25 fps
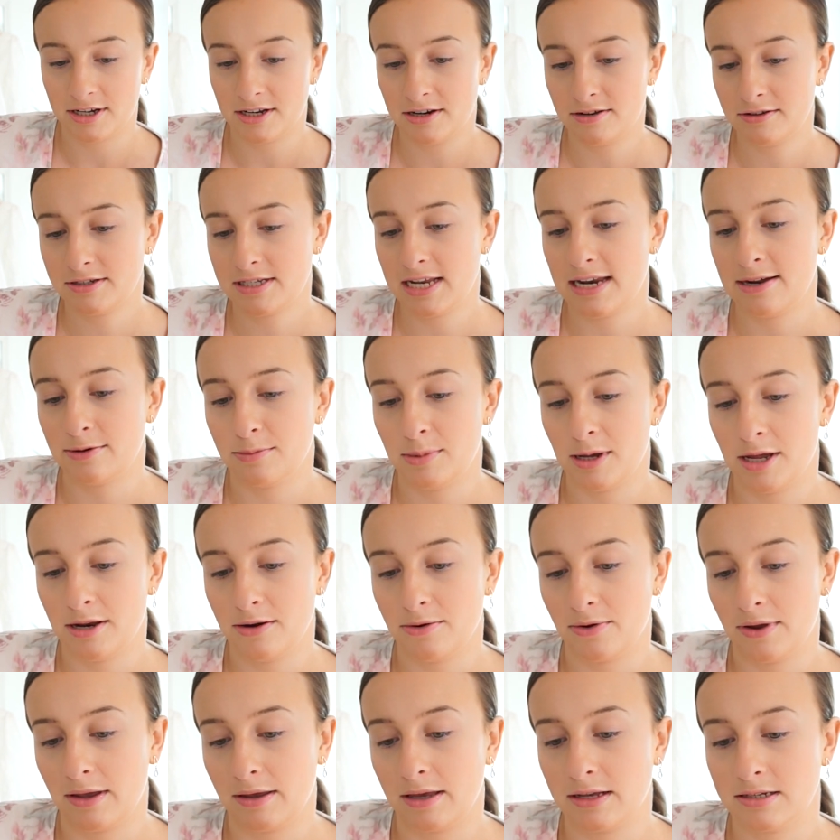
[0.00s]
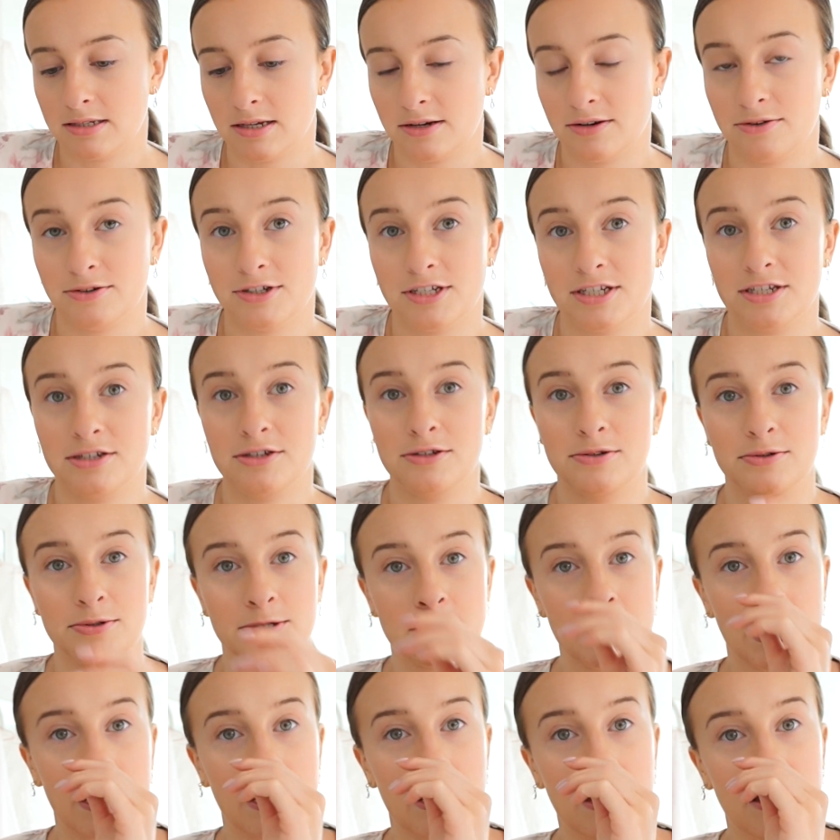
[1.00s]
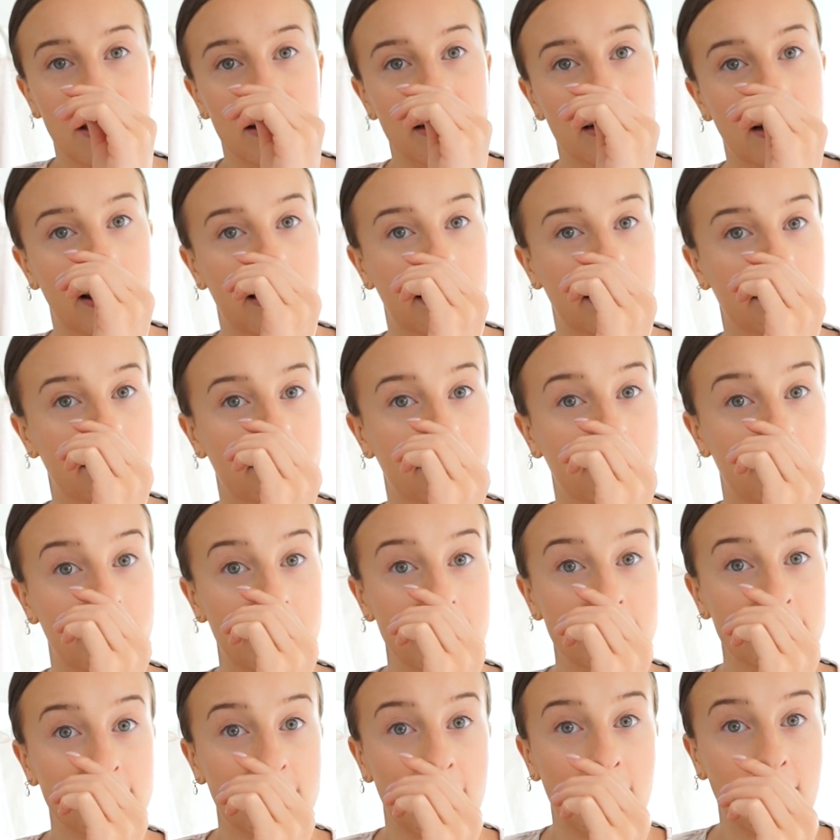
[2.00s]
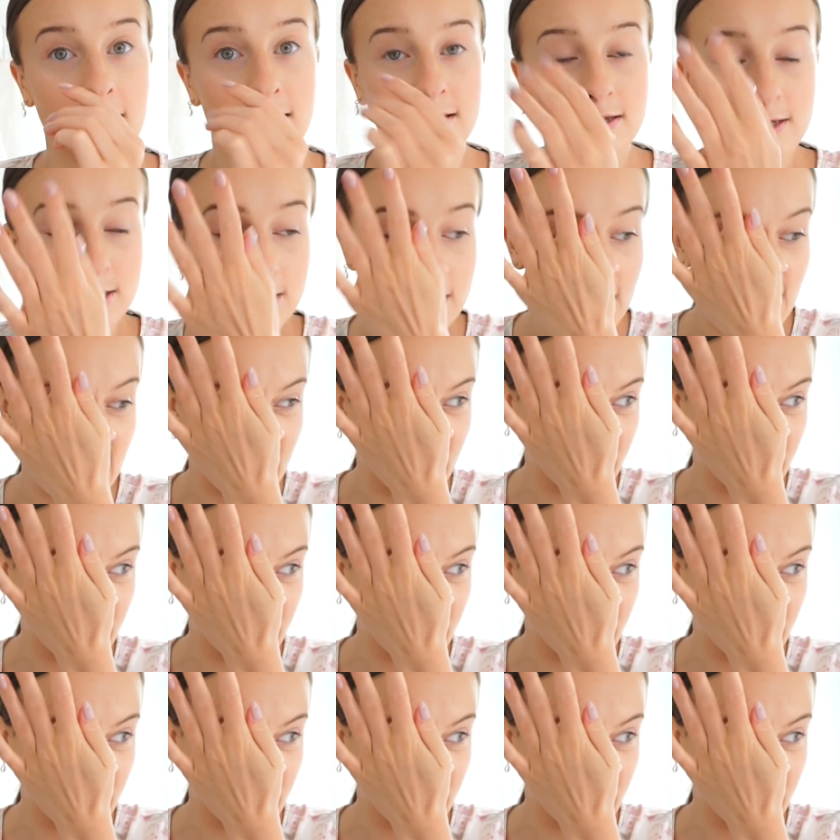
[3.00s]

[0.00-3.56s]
I know it's a little bit annoying because I already use like presets,